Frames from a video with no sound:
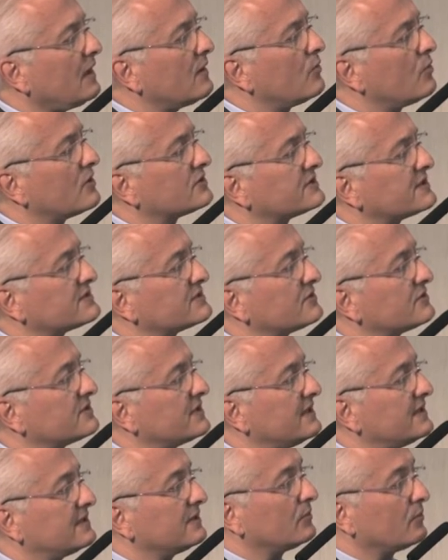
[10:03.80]
was
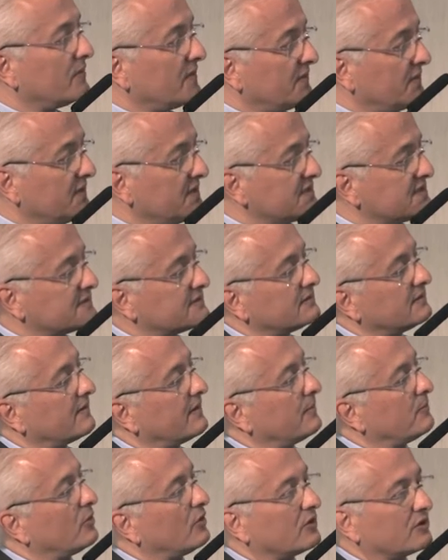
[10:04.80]
associated with this
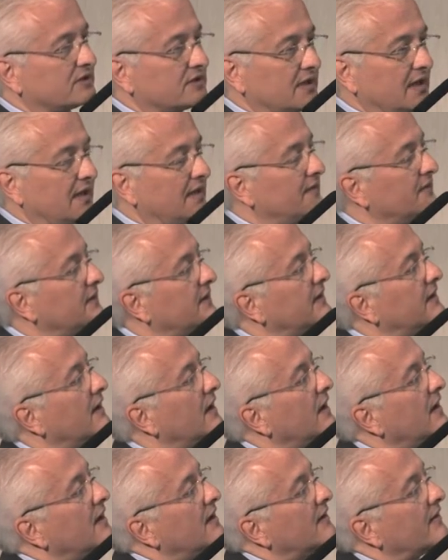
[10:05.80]
report and the
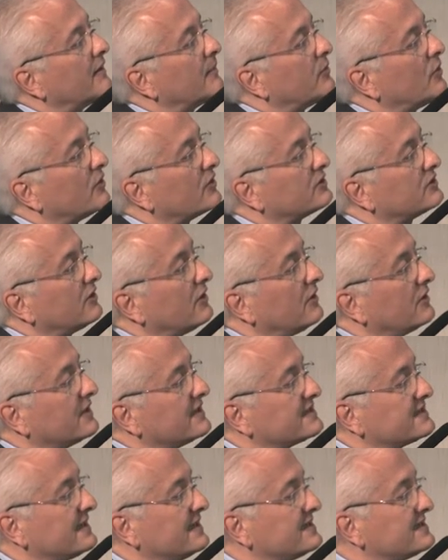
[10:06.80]
report on
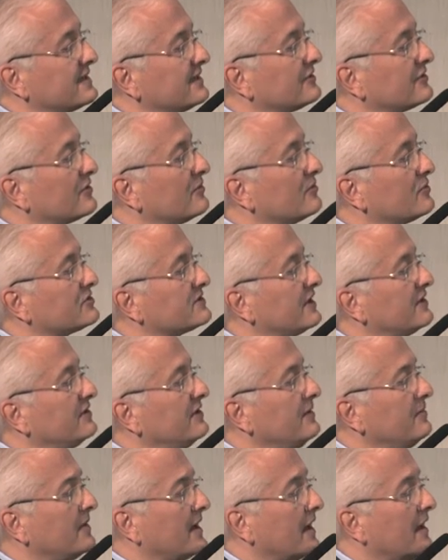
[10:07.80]
essential
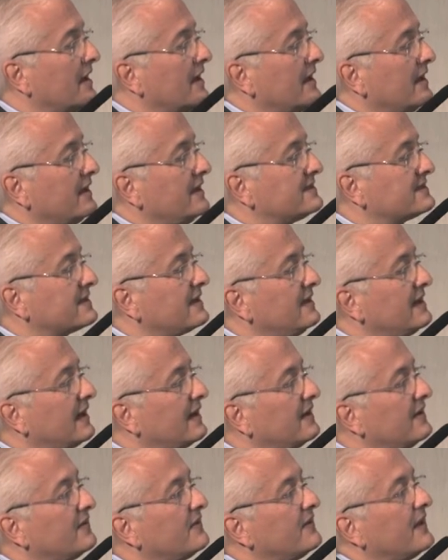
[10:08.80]
thrombocythemia, it's
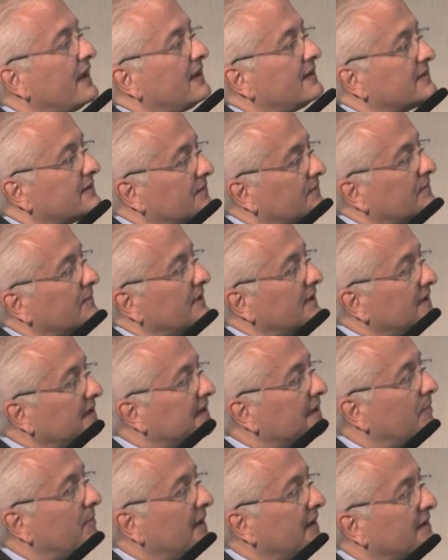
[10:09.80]
clearly that
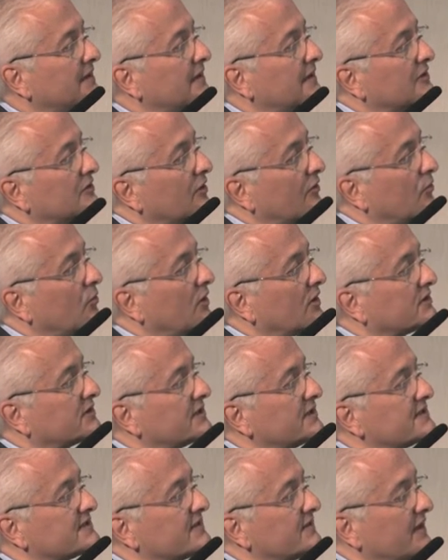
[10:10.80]
independent of what
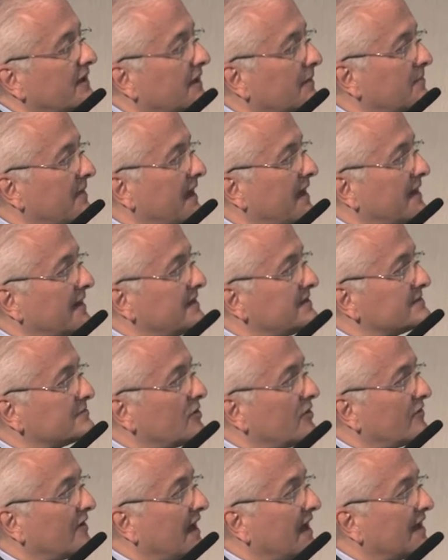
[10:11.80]
is the mechanism
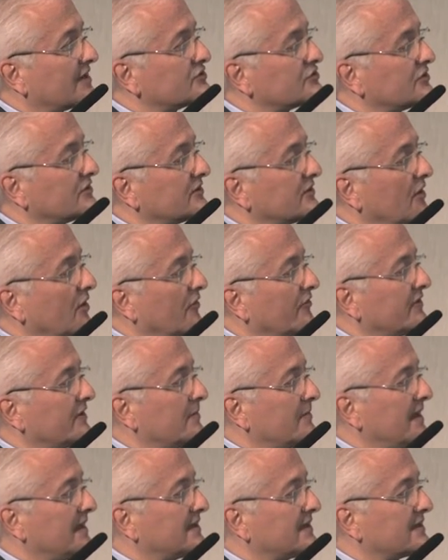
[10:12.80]
of action of
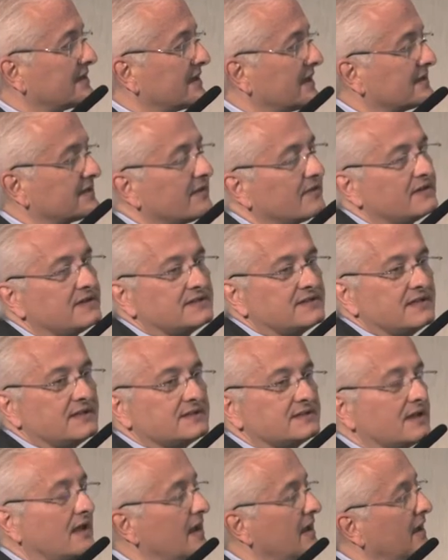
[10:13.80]
imetelstat, this
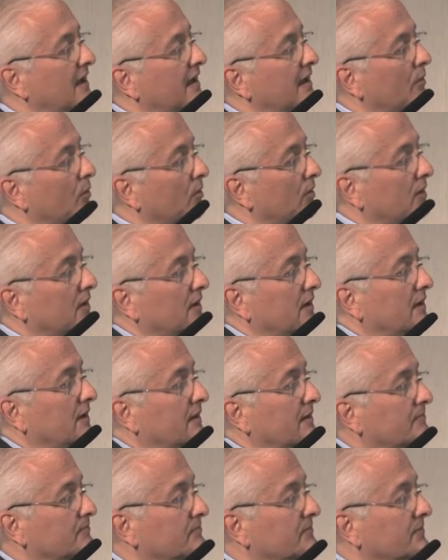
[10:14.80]
is a,
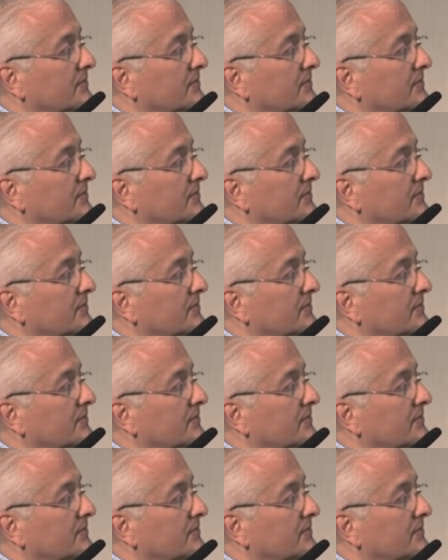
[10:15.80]
a